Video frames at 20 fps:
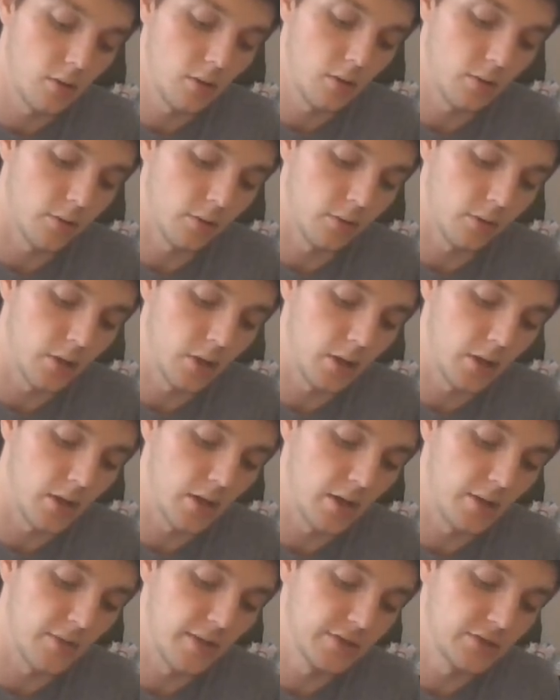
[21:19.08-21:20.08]
Okay,
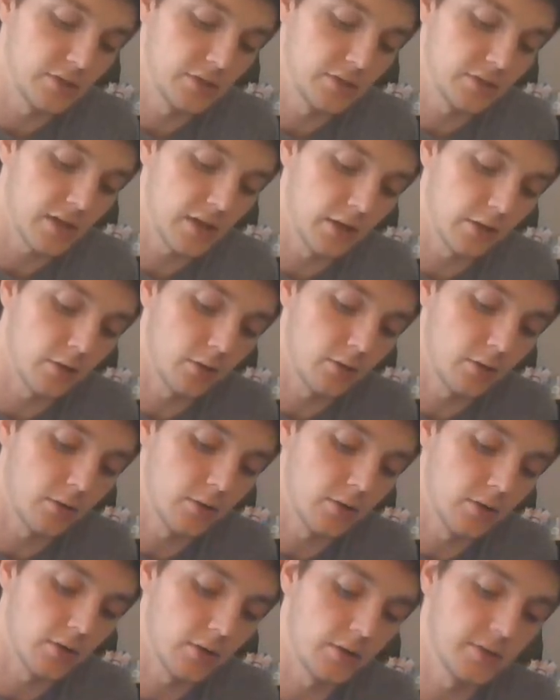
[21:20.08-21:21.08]
and that's just kind of
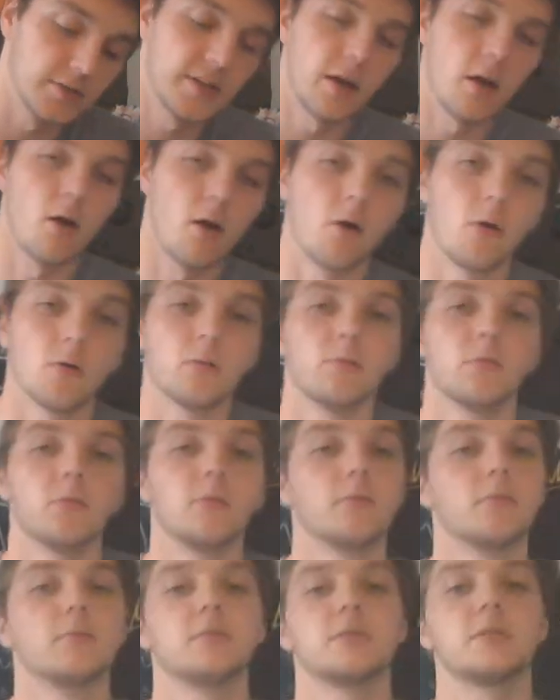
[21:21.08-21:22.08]
going to tell
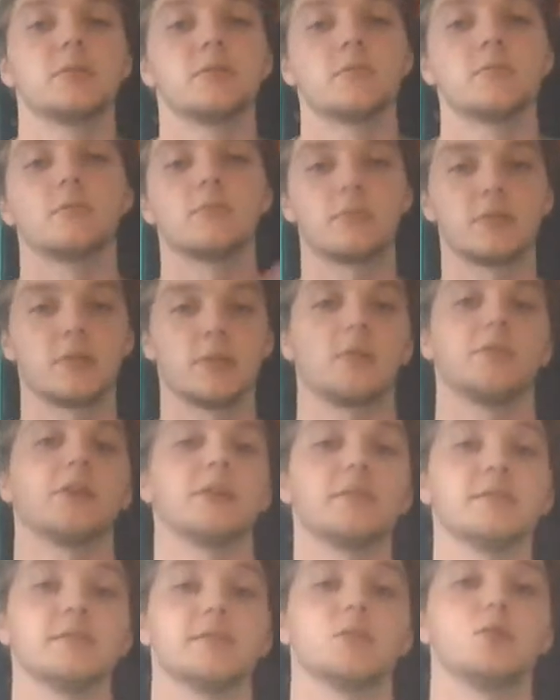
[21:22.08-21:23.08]

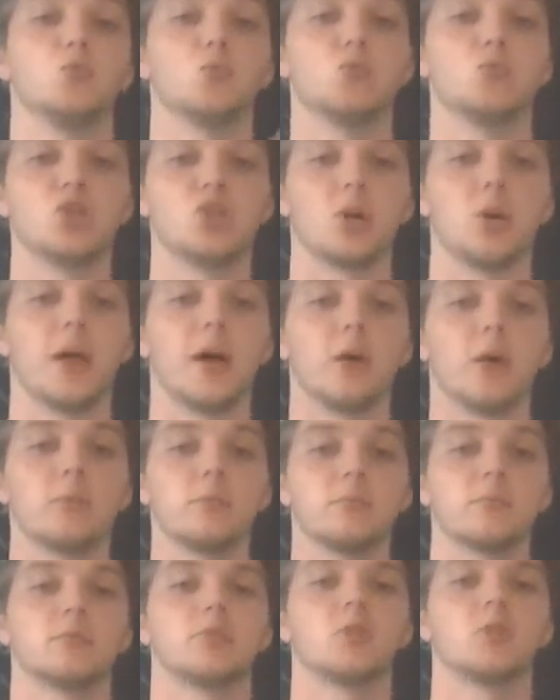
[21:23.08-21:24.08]
things to chill out,
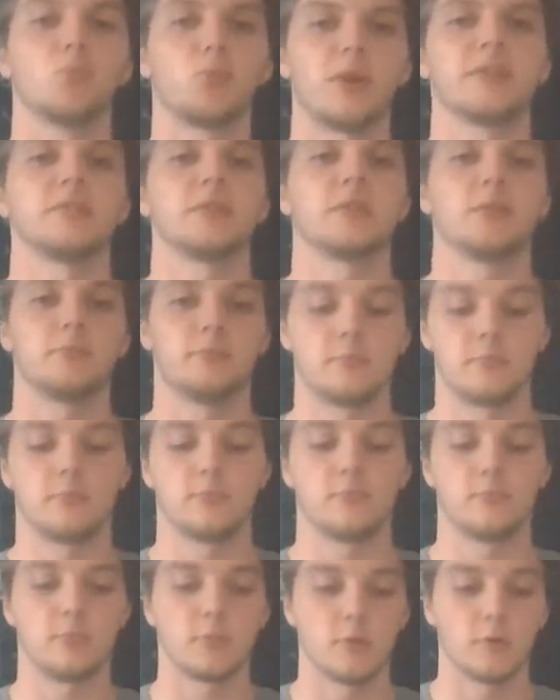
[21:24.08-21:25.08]
suppress it.
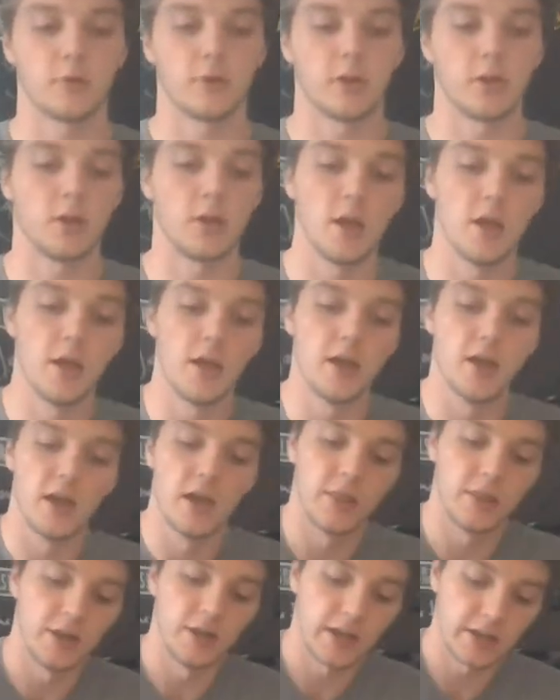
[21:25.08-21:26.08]
Okay,
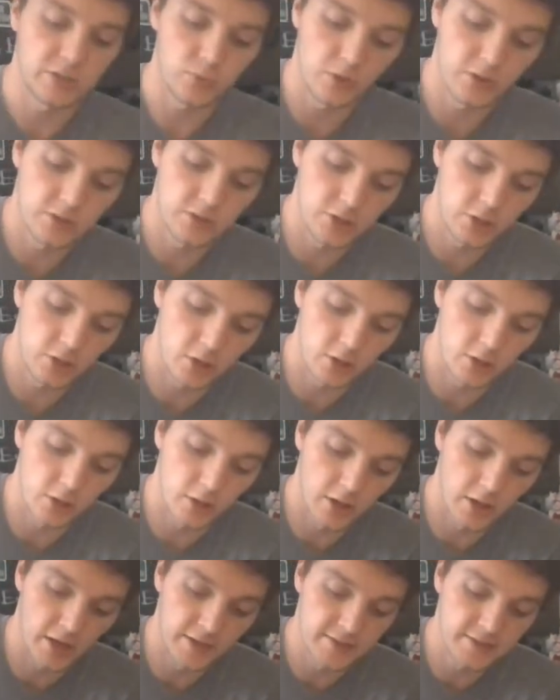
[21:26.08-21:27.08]
and the next one is your
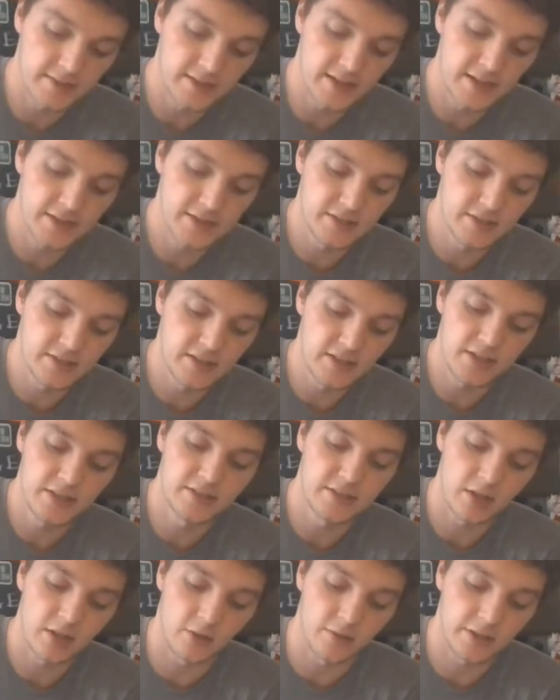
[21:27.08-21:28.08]
TC
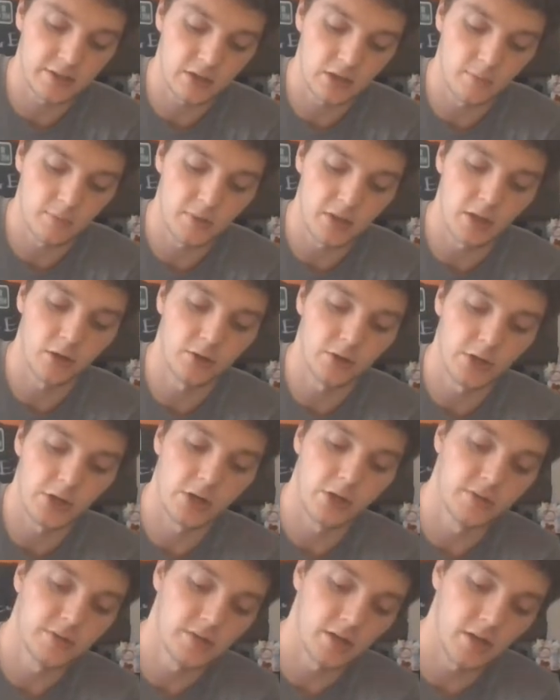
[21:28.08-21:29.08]
cell. That's going to be on
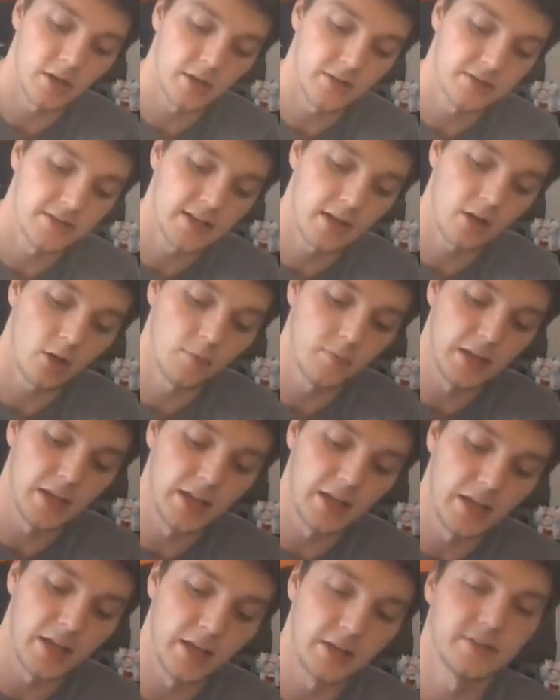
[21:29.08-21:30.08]
your
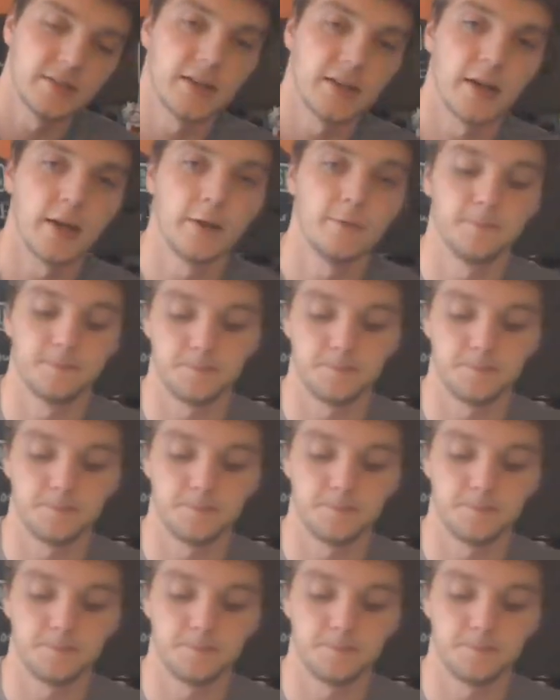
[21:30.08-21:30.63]
cell-mediated side.